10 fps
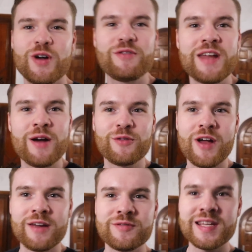I've now
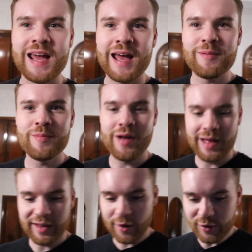arrived at
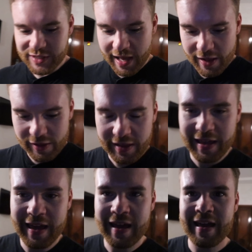my hotel
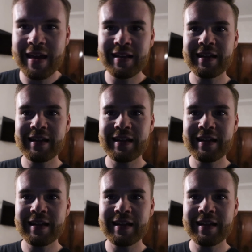here in